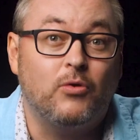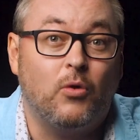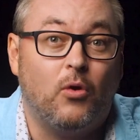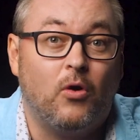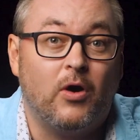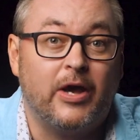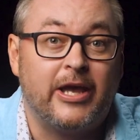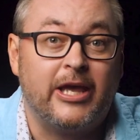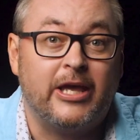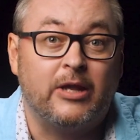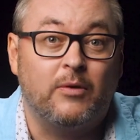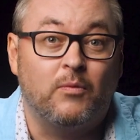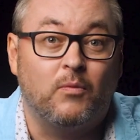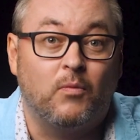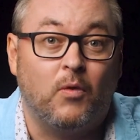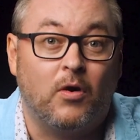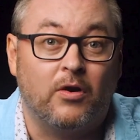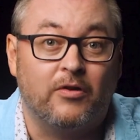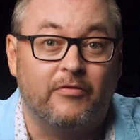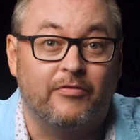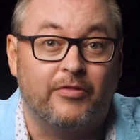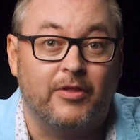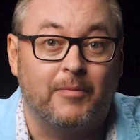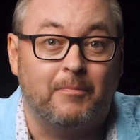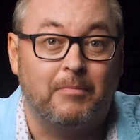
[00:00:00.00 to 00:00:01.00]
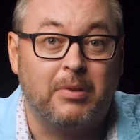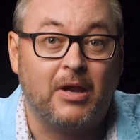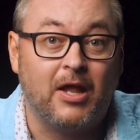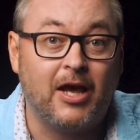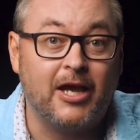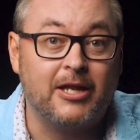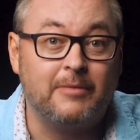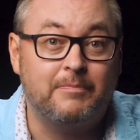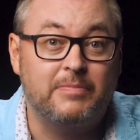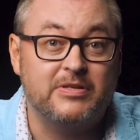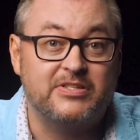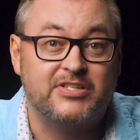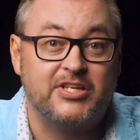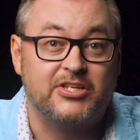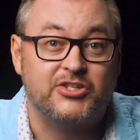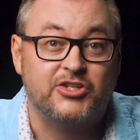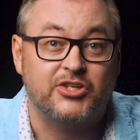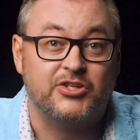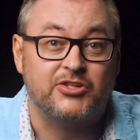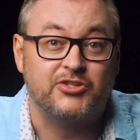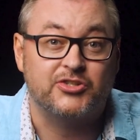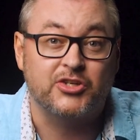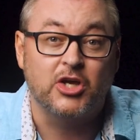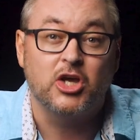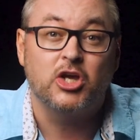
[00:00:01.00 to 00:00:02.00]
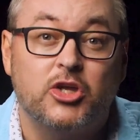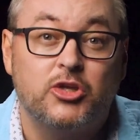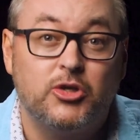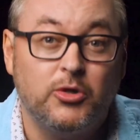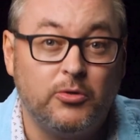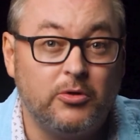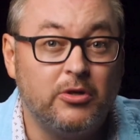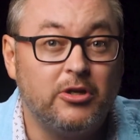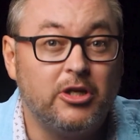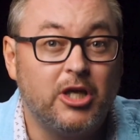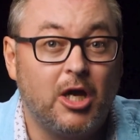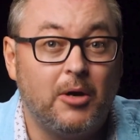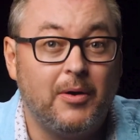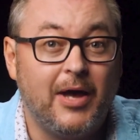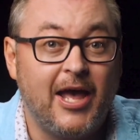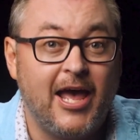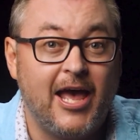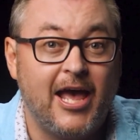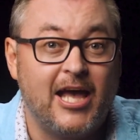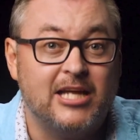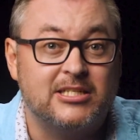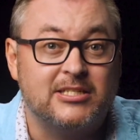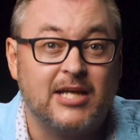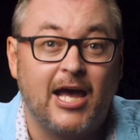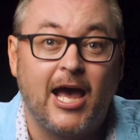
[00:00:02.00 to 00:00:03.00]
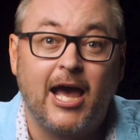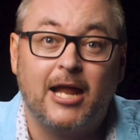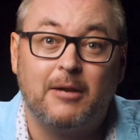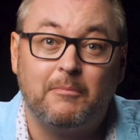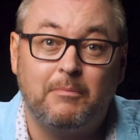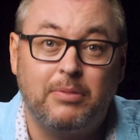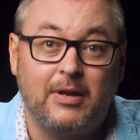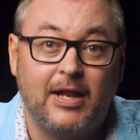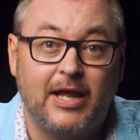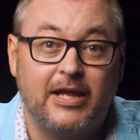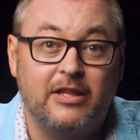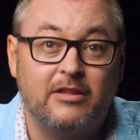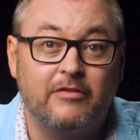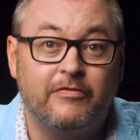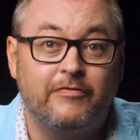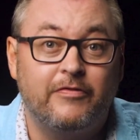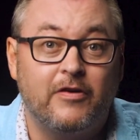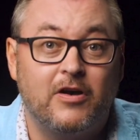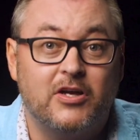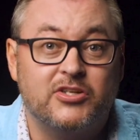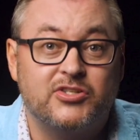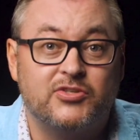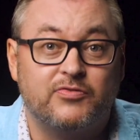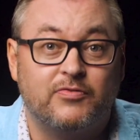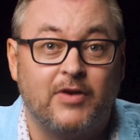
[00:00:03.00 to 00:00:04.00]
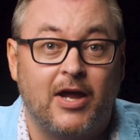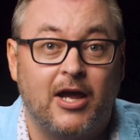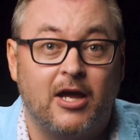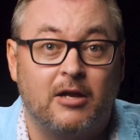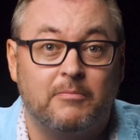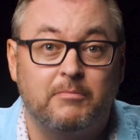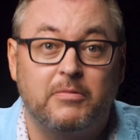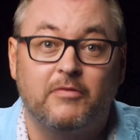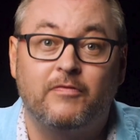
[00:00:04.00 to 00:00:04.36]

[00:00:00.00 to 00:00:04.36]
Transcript: you're in one of the blind positions, you can go ahead and play the first round